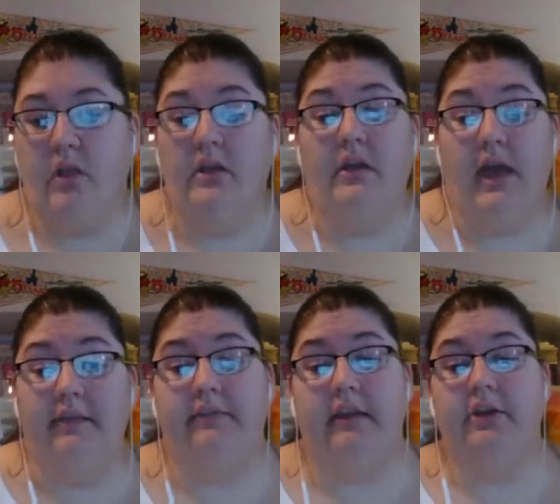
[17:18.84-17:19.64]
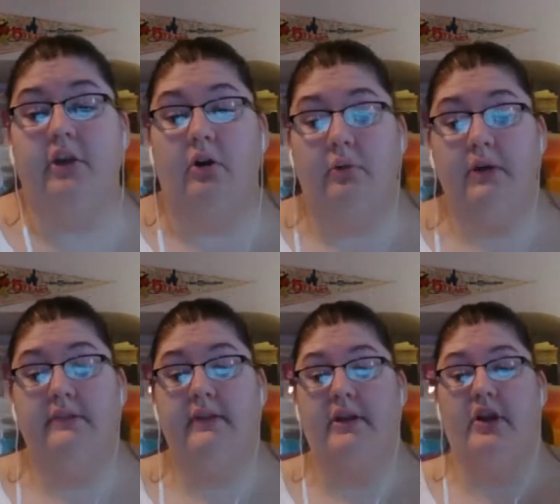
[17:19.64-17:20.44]
Yes, I could
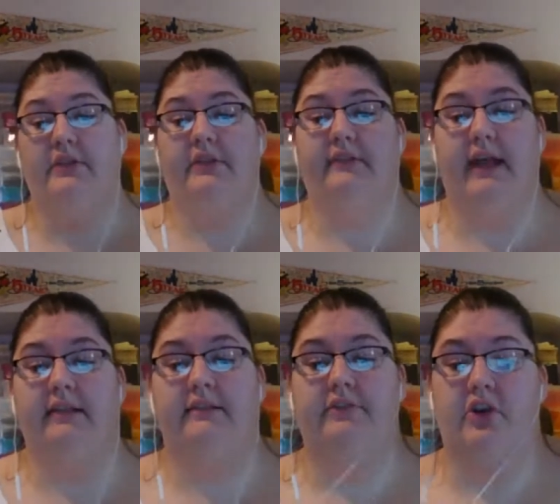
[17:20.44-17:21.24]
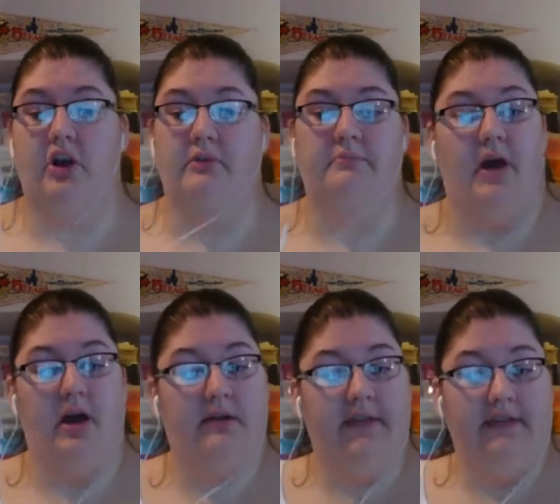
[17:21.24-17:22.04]
always decorate the sides of the garden
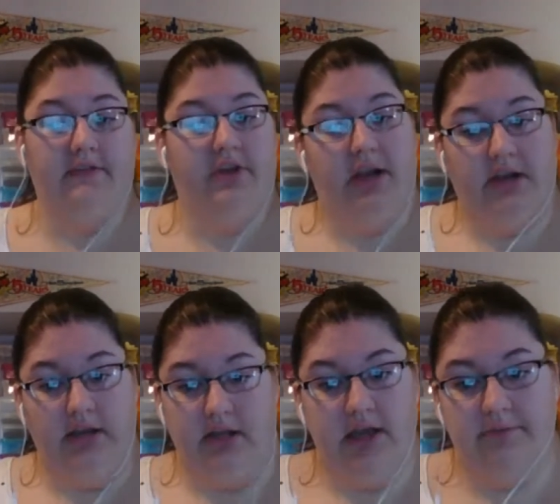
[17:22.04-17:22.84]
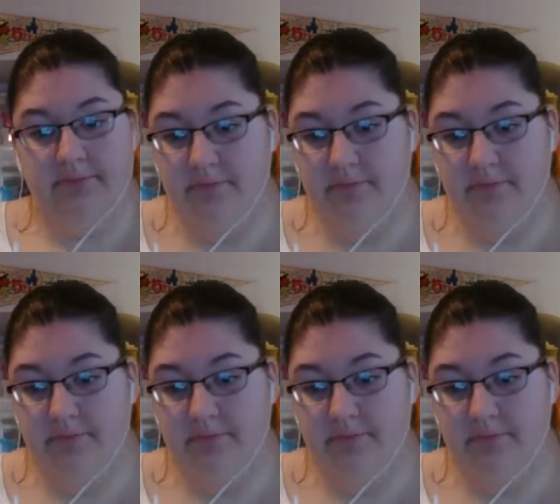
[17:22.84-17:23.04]
box. That's a good idea.